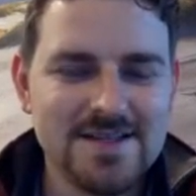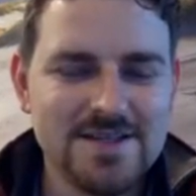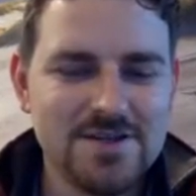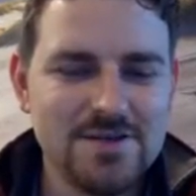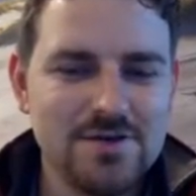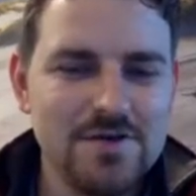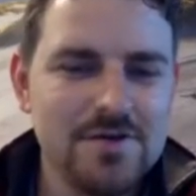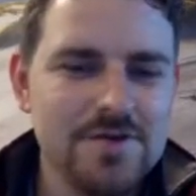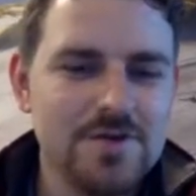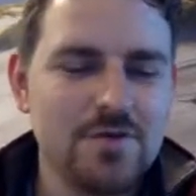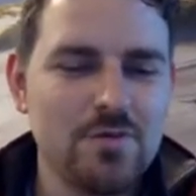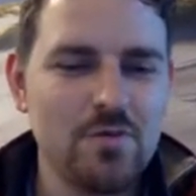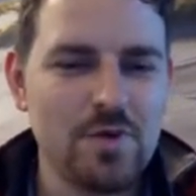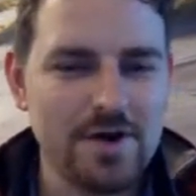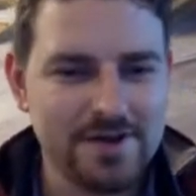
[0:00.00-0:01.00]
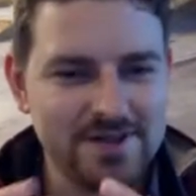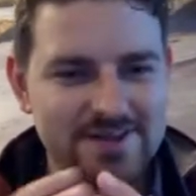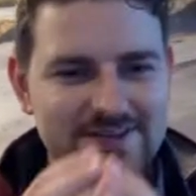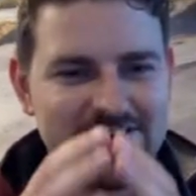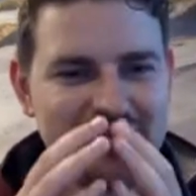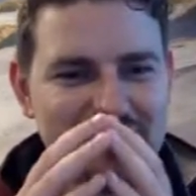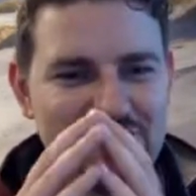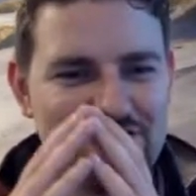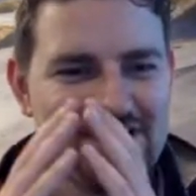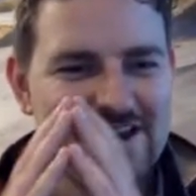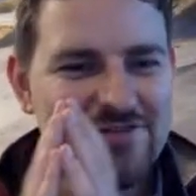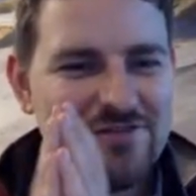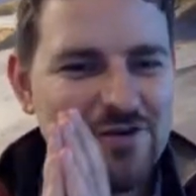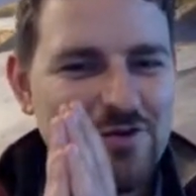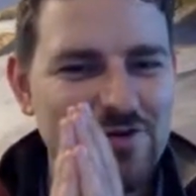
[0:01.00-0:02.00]
So what is
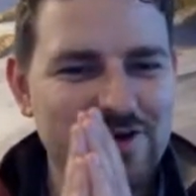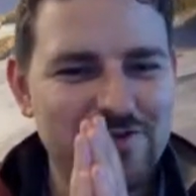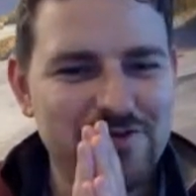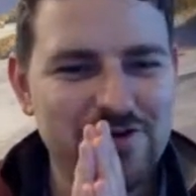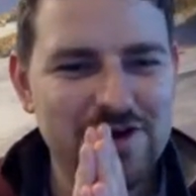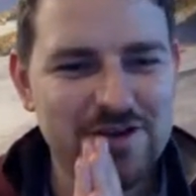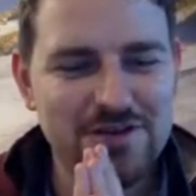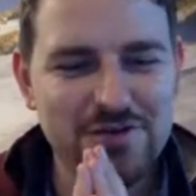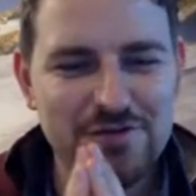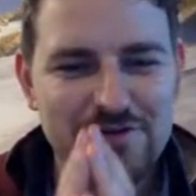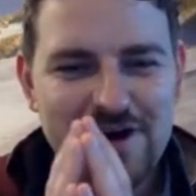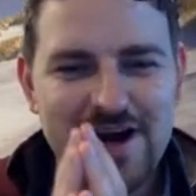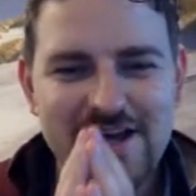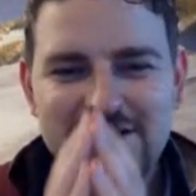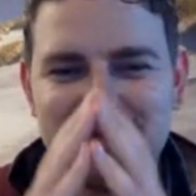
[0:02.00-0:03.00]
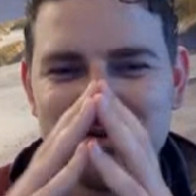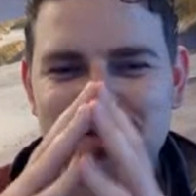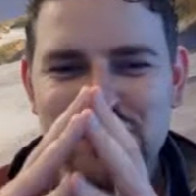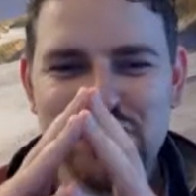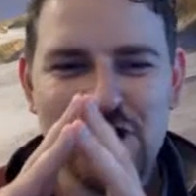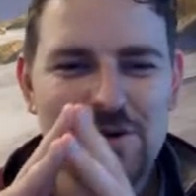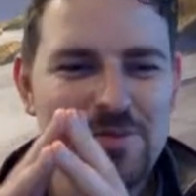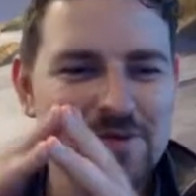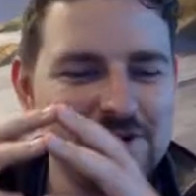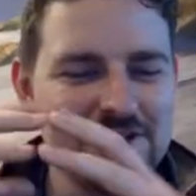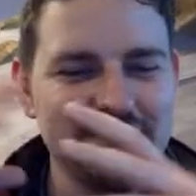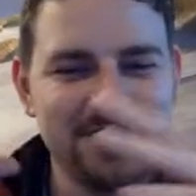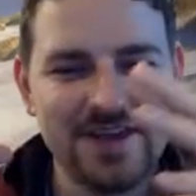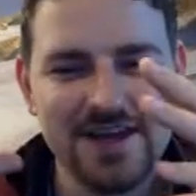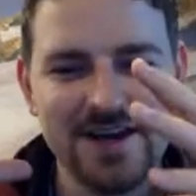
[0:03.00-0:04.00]
your, if you can define your job and
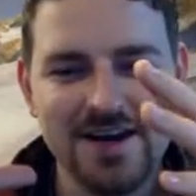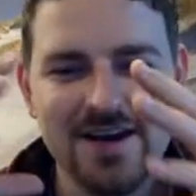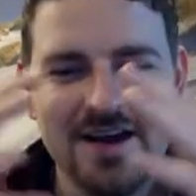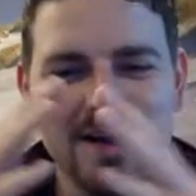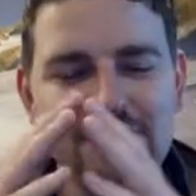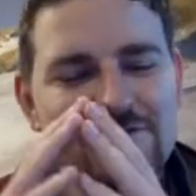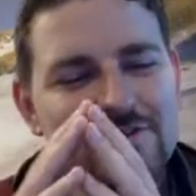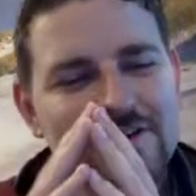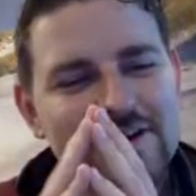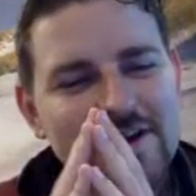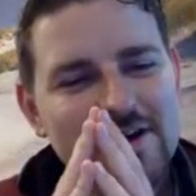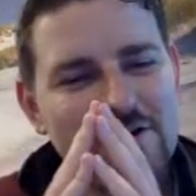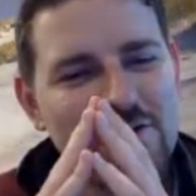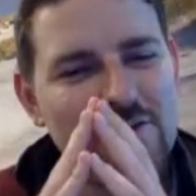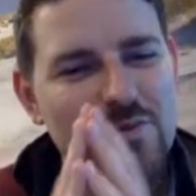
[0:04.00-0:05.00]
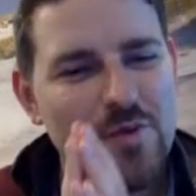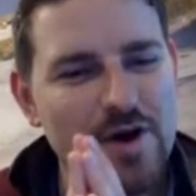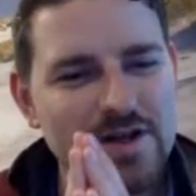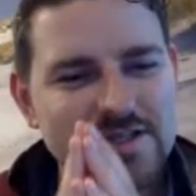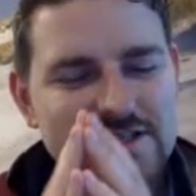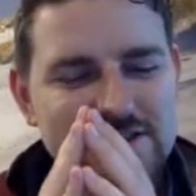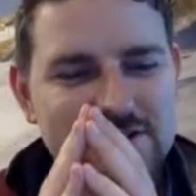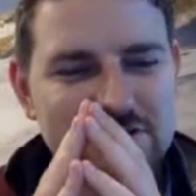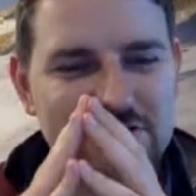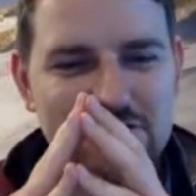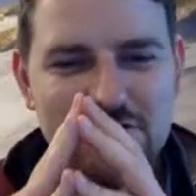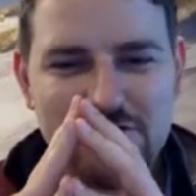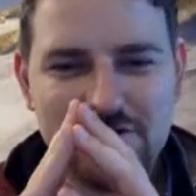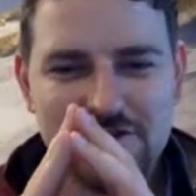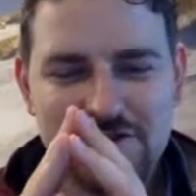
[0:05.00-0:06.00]
a daily life, what is it
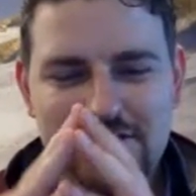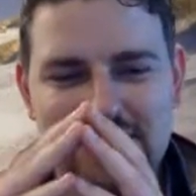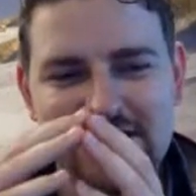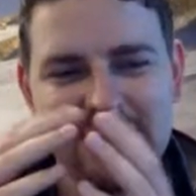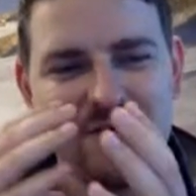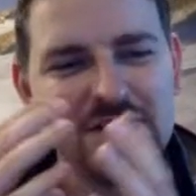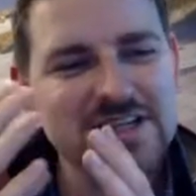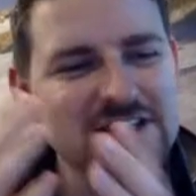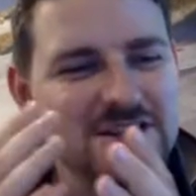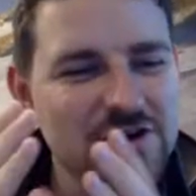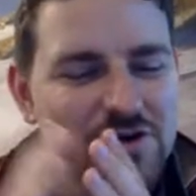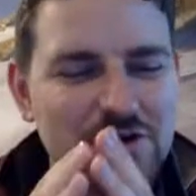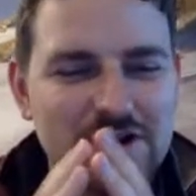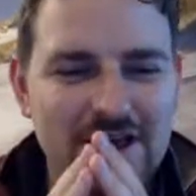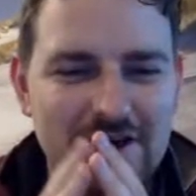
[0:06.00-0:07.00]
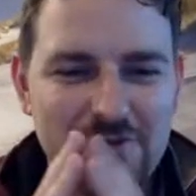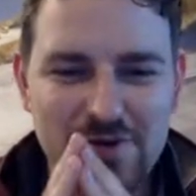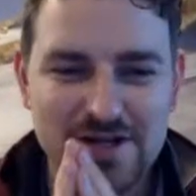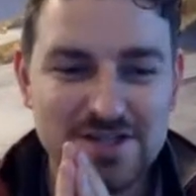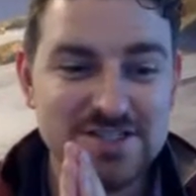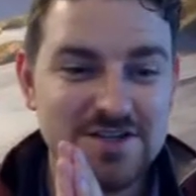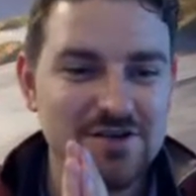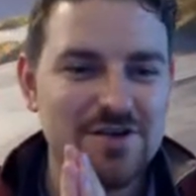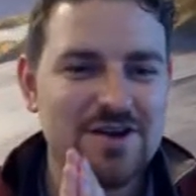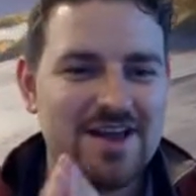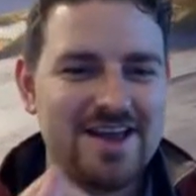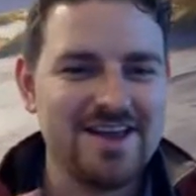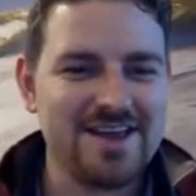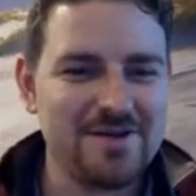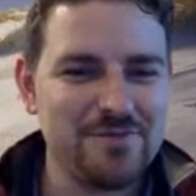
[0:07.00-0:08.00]
going? What does it look like? What does it look
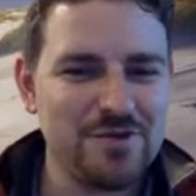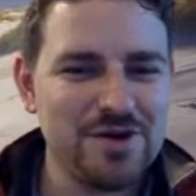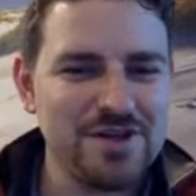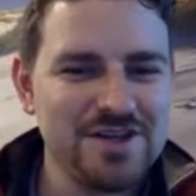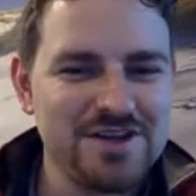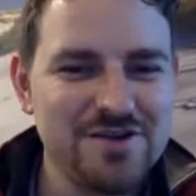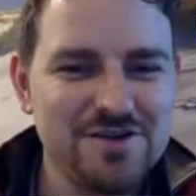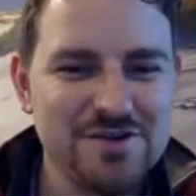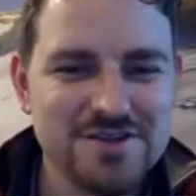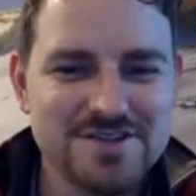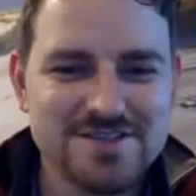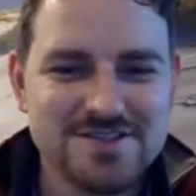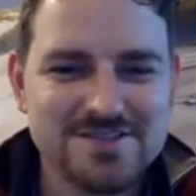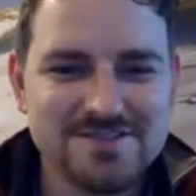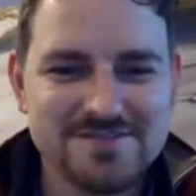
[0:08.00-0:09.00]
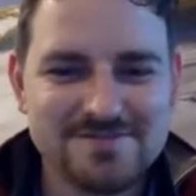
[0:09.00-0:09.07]
like? I'm really curious.